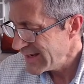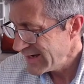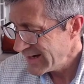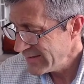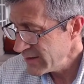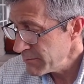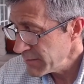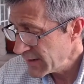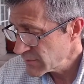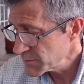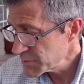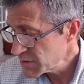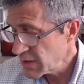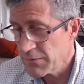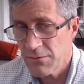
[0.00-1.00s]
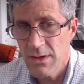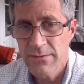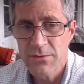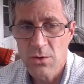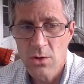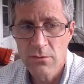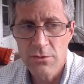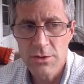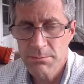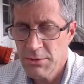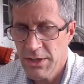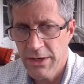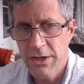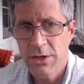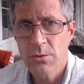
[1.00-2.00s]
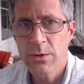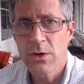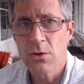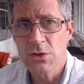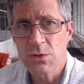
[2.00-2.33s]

And then I'm going to have some stuff left over, but here we go.